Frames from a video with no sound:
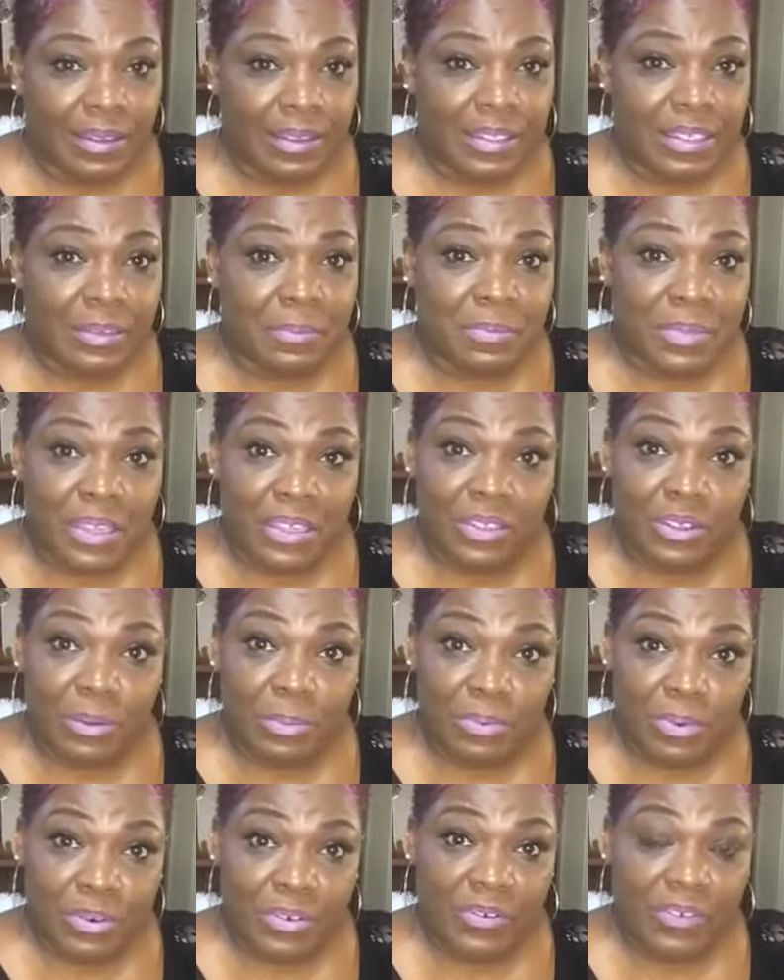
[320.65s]
submit your
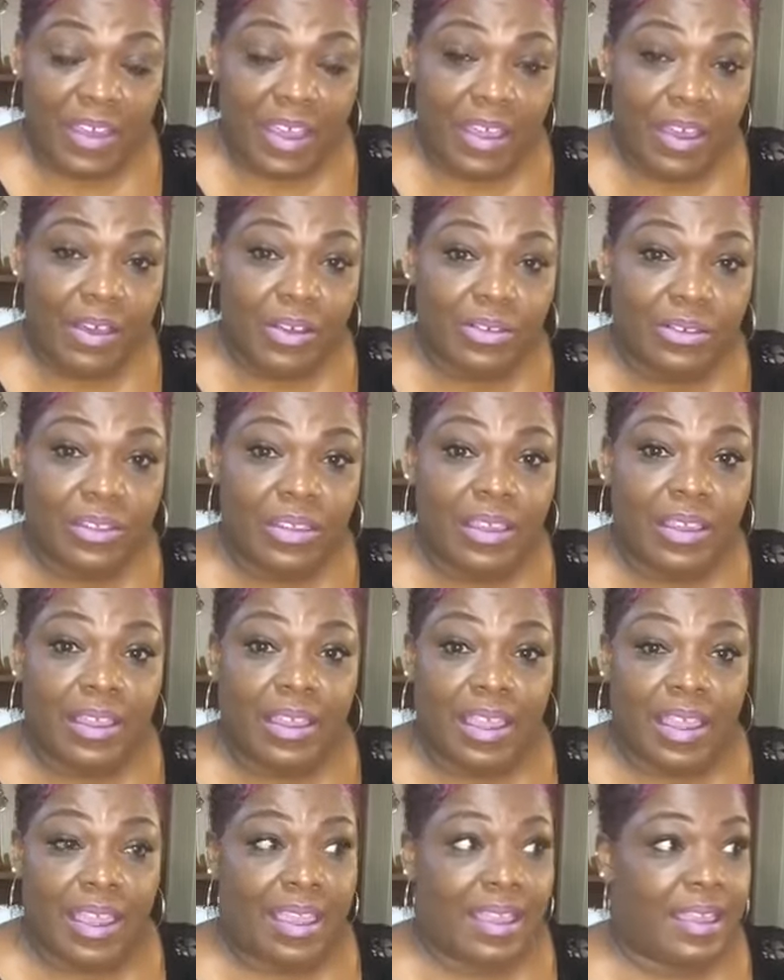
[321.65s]
profile,
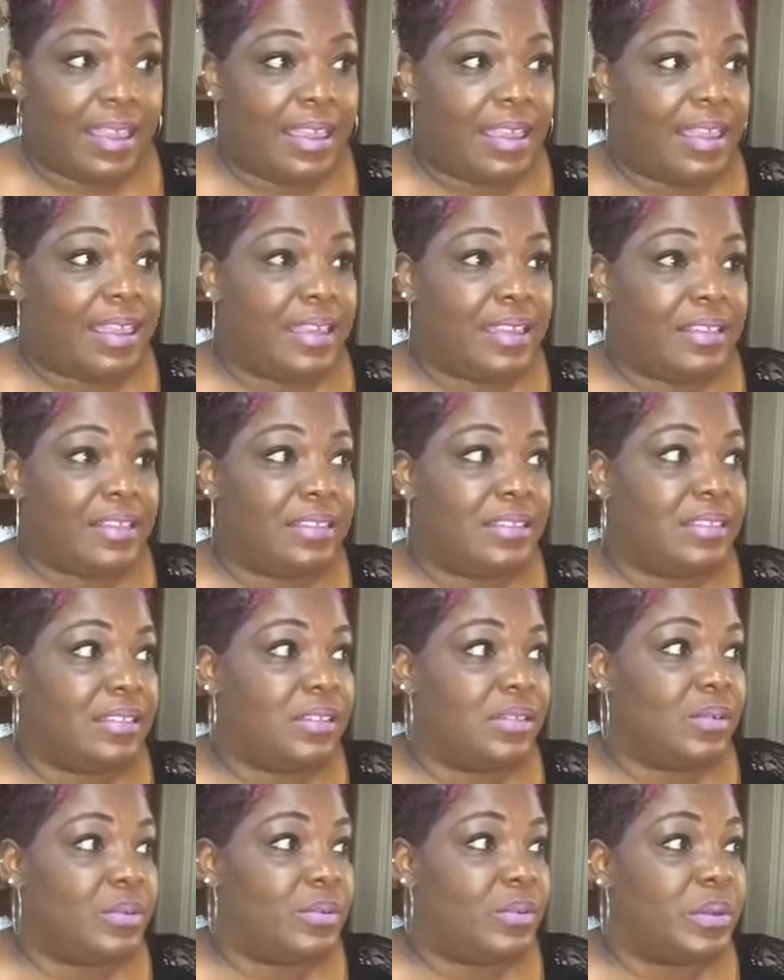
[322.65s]
and
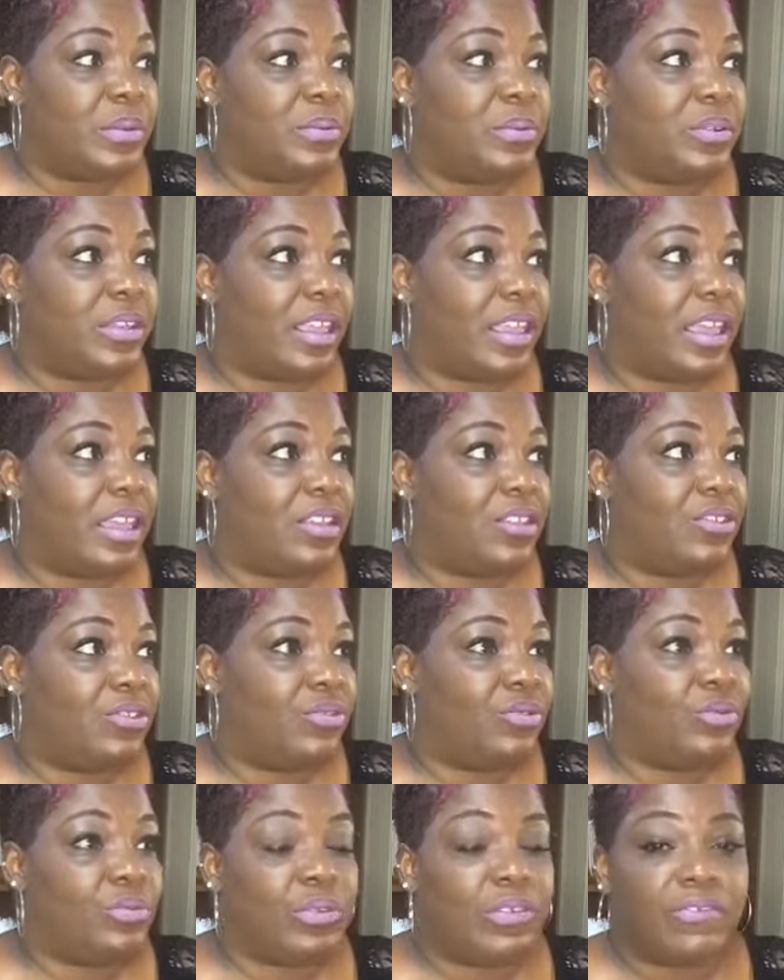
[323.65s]
we will get
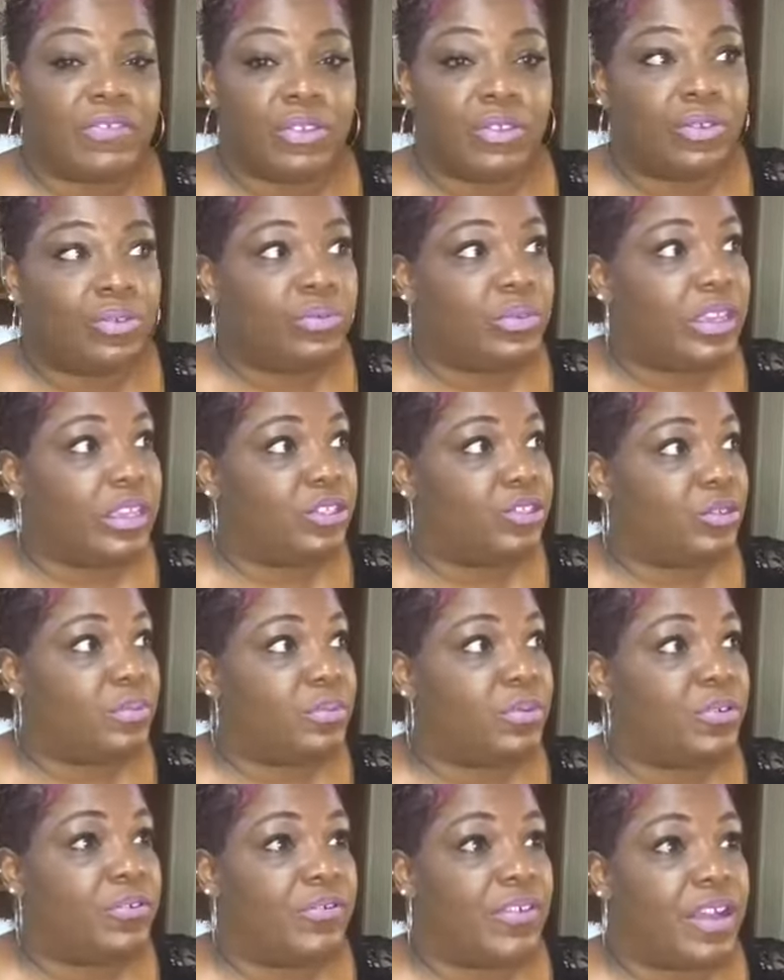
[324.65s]
you reviewed, get your
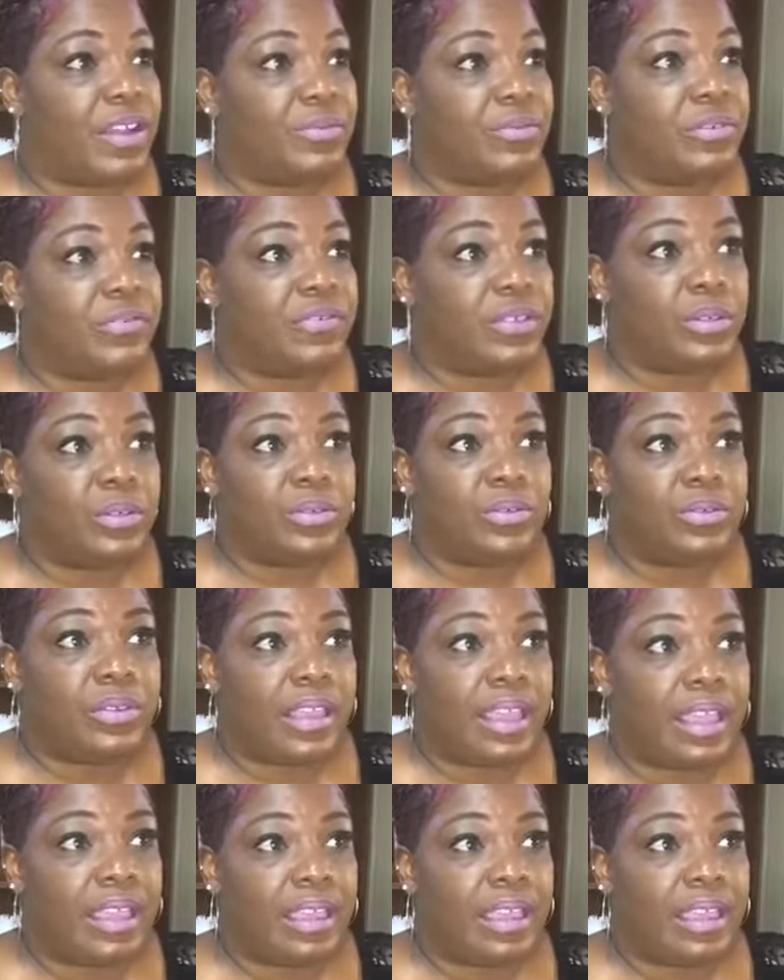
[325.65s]
profile reviewed.